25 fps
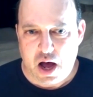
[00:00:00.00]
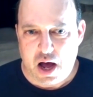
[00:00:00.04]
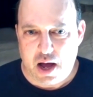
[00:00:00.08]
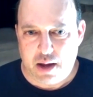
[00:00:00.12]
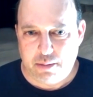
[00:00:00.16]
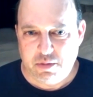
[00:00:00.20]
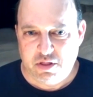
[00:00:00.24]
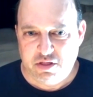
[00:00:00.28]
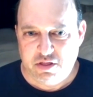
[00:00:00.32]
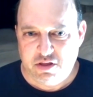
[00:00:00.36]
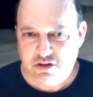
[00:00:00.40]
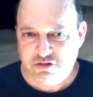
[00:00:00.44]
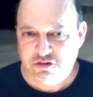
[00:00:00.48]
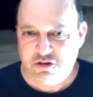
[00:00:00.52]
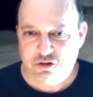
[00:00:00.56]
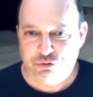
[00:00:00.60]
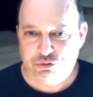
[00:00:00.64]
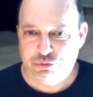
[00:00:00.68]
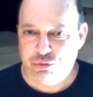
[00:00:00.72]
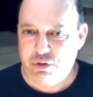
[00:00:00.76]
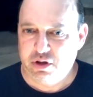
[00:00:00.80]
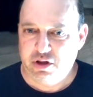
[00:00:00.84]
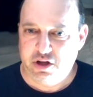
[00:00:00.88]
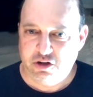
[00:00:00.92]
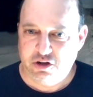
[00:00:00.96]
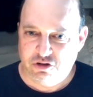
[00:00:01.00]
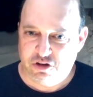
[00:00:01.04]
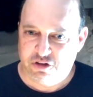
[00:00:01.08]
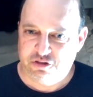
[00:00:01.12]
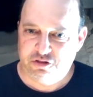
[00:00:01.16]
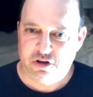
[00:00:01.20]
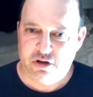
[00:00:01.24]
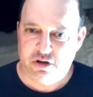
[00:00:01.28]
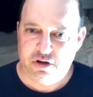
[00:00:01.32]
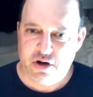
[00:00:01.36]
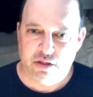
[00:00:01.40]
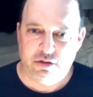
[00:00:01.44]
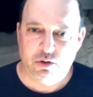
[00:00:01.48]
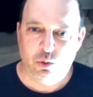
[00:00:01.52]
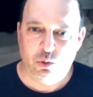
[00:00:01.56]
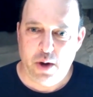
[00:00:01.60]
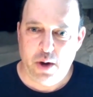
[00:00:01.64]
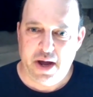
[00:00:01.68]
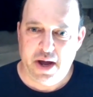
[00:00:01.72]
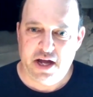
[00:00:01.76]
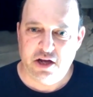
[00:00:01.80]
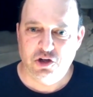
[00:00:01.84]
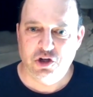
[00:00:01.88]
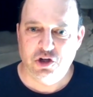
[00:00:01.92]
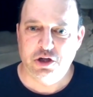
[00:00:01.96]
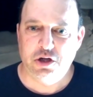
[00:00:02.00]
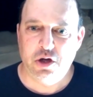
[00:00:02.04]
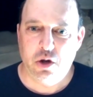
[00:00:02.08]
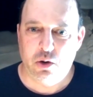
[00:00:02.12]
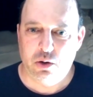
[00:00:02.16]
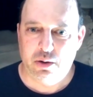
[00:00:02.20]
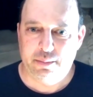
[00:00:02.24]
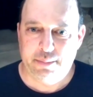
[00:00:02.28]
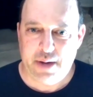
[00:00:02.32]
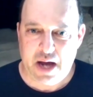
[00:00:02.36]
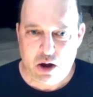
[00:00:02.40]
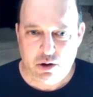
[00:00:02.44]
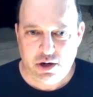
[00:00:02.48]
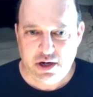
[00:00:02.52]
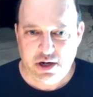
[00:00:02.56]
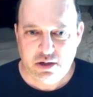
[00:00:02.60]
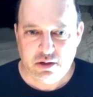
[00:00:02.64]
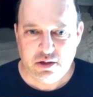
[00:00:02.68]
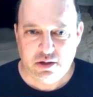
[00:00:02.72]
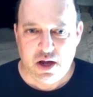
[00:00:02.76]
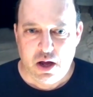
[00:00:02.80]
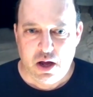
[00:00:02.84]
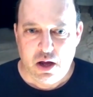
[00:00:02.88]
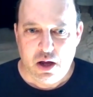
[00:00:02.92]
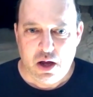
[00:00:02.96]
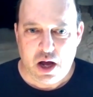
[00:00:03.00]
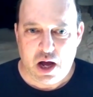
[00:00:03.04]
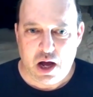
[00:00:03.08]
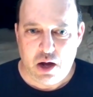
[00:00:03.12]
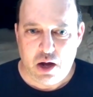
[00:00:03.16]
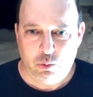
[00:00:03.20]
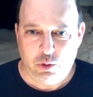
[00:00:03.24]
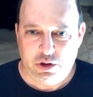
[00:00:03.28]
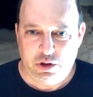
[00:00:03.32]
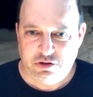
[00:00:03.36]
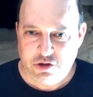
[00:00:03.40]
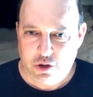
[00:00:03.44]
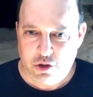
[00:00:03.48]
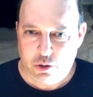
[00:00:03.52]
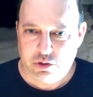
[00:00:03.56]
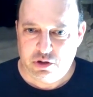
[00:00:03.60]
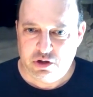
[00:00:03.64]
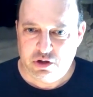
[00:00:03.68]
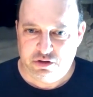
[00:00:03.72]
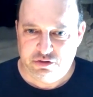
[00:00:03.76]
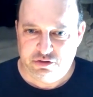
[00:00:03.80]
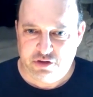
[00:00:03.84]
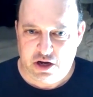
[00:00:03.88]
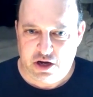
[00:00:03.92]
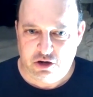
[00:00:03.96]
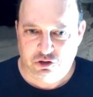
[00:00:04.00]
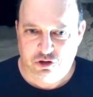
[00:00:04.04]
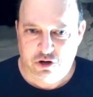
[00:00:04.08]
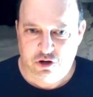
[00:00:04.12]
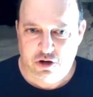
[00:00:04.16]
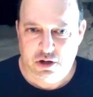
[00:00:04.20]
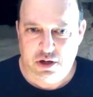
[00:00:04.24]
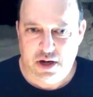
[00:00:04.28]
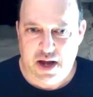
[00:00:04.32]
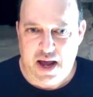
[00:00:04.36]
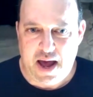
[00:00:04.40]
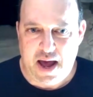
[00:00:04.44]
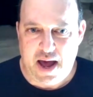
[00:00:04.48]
Um, this is really just another way to go about it uh, with tokenization.